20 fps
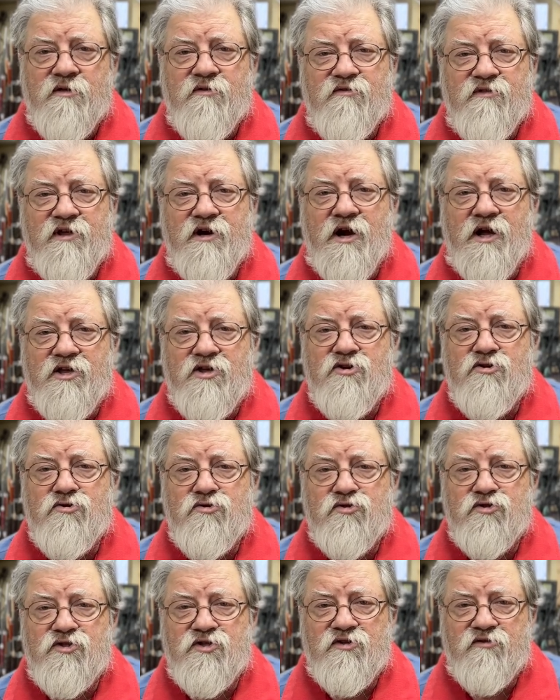that I
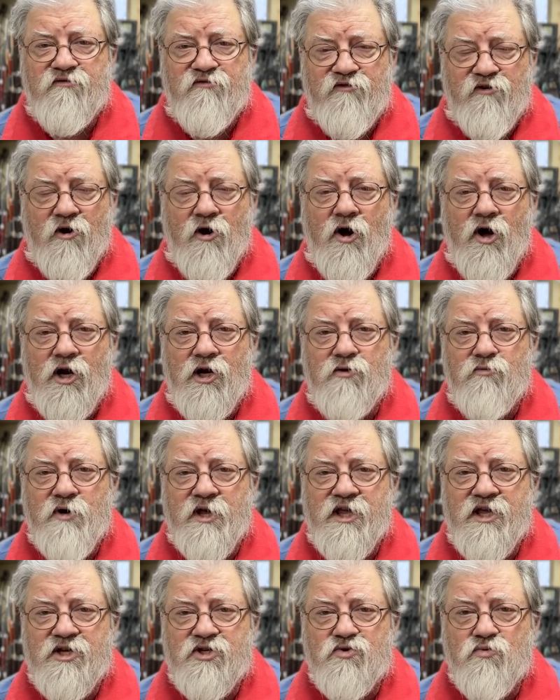use for
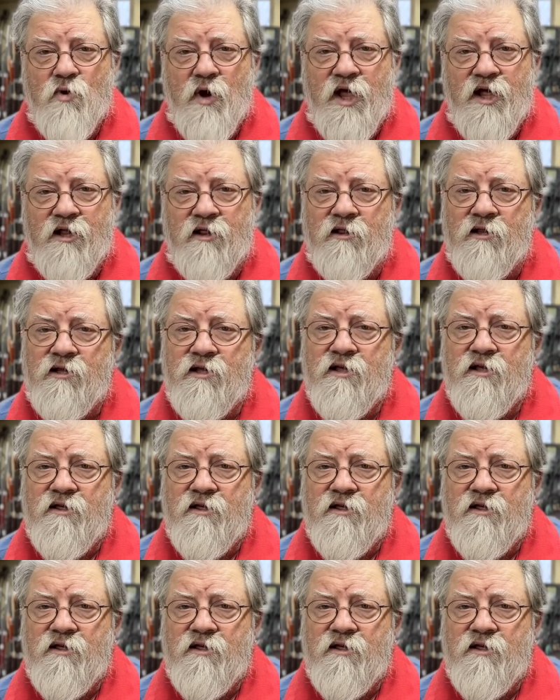hollowing as well.